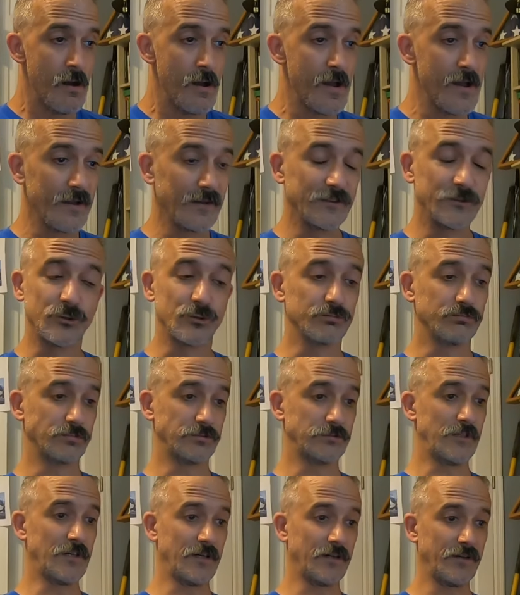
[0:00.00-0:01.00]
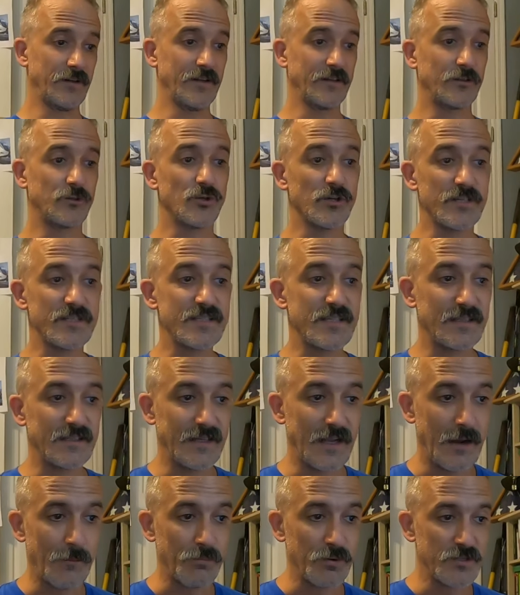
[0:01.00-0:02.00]
and Kristen the
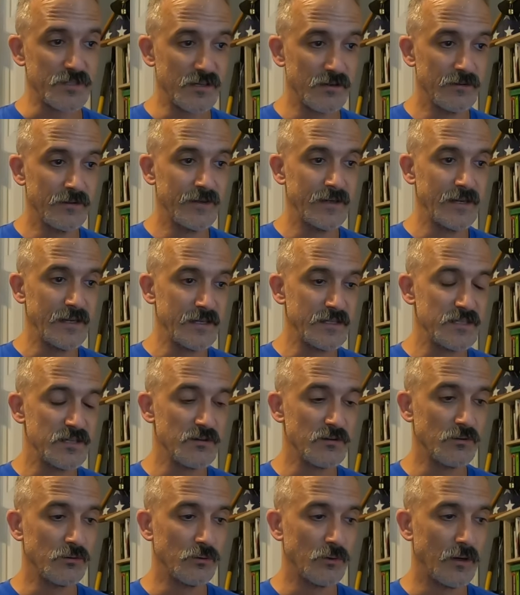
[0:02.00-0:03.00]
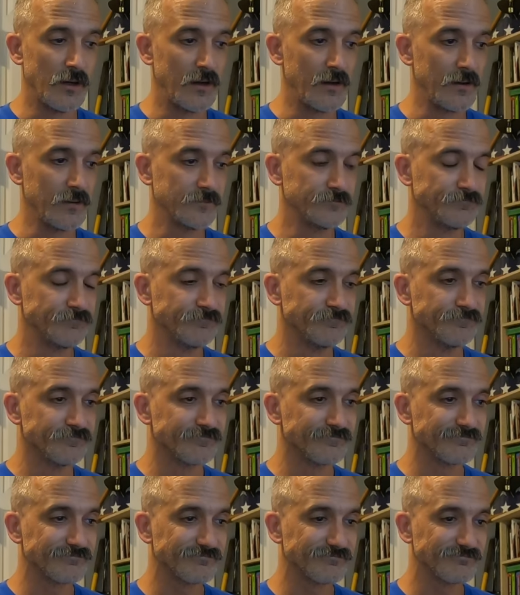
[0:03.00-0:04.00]
opportunity to
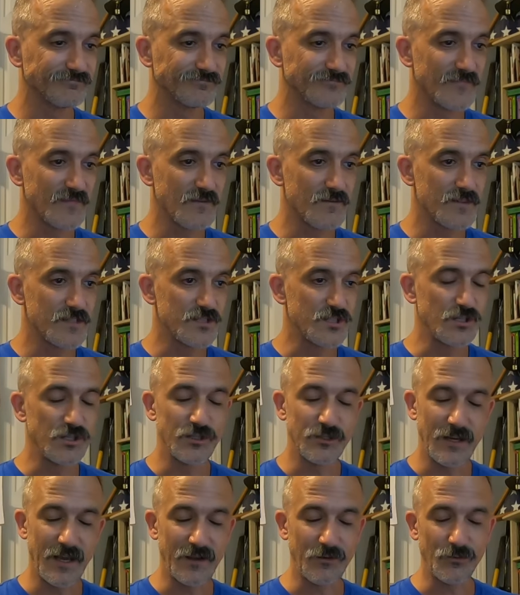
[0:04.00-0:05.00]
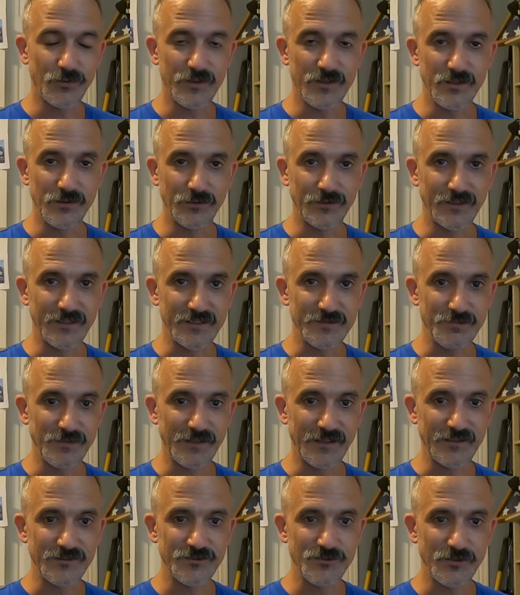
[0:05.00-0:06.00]
unite with you in this
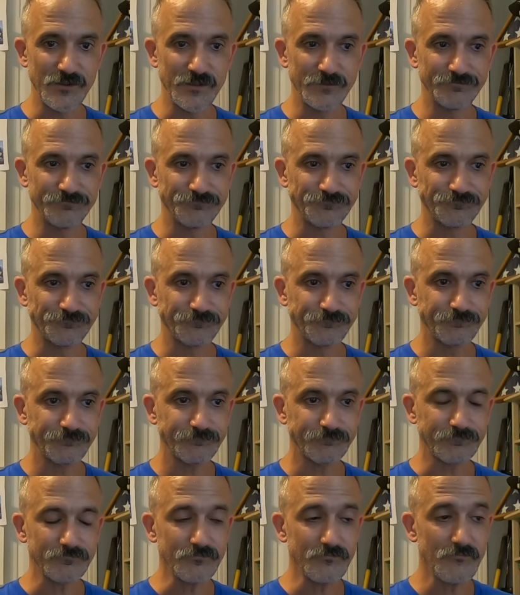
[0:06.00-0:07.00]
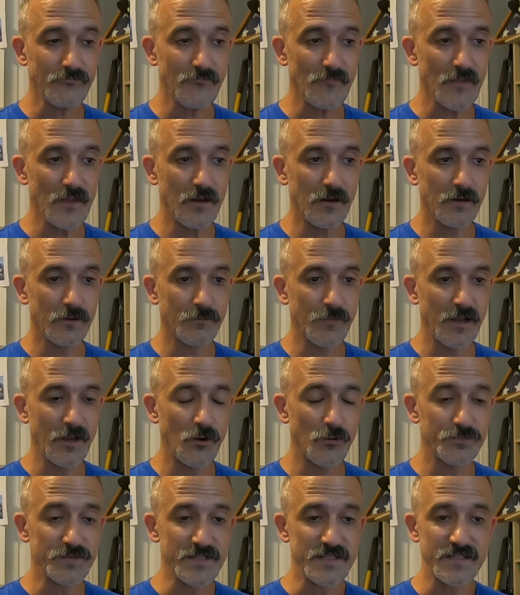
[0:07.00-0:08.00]
ministry. I
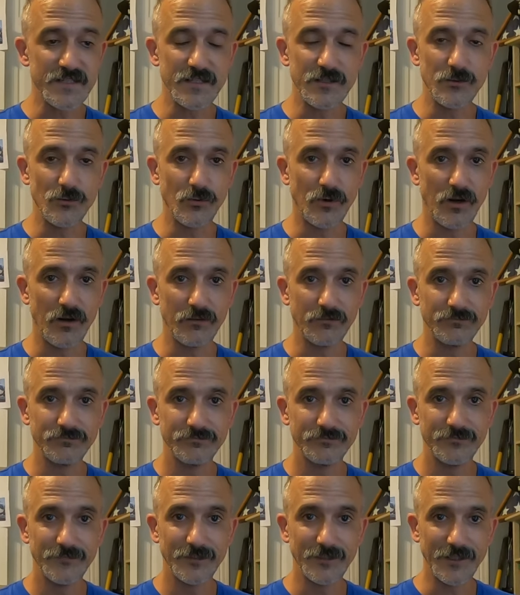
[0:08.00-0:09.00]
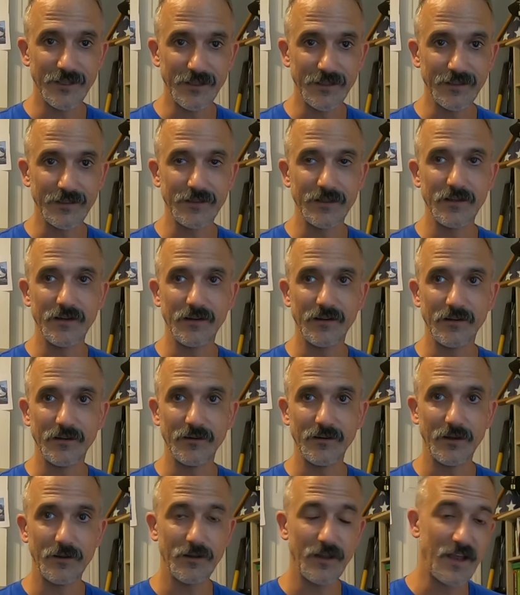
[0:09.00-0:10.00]
hope to see you all again
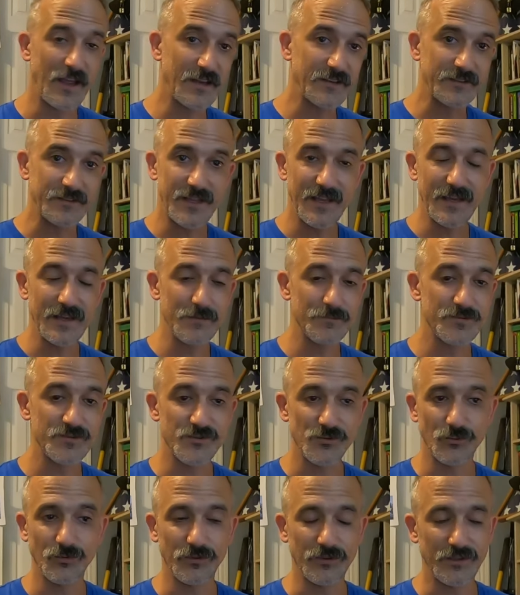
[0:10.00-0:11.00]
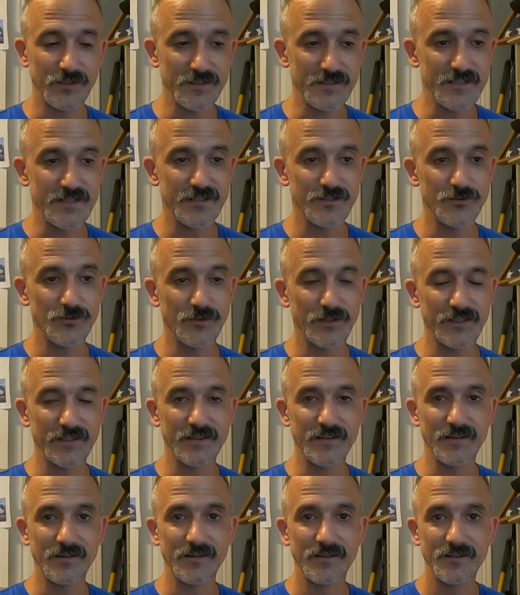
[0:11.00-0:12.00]
at camps or continuing
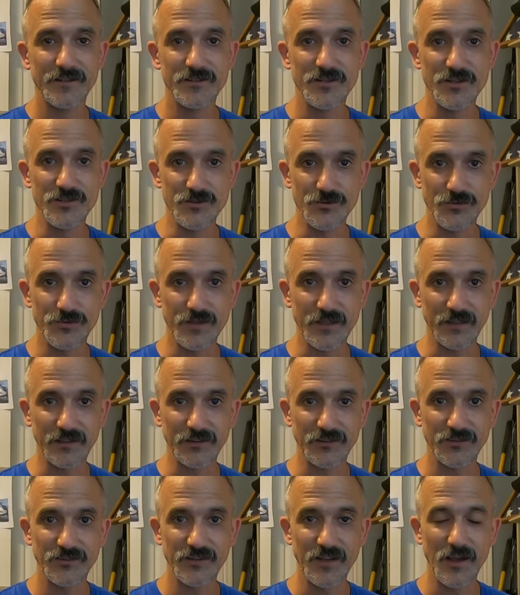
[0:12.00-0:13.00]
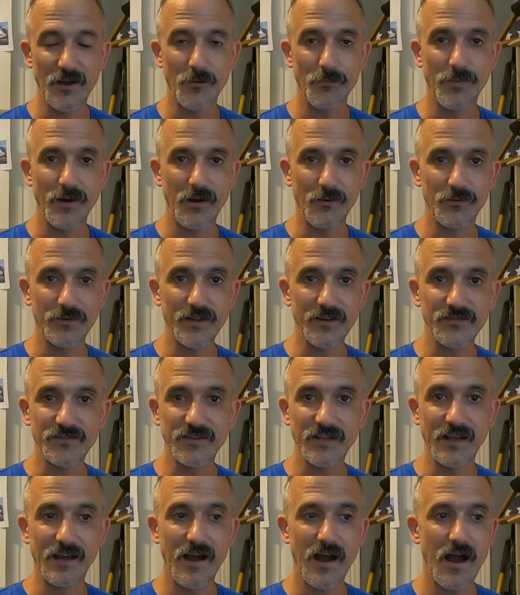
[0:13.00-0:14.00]
to do things to help out with
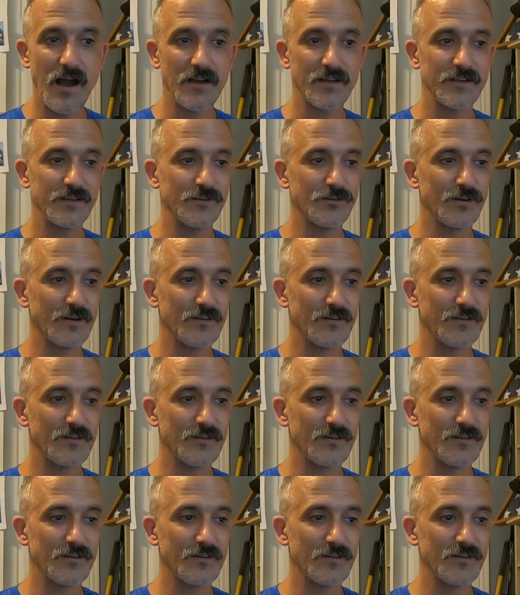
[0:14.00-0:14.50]
FCA hockey or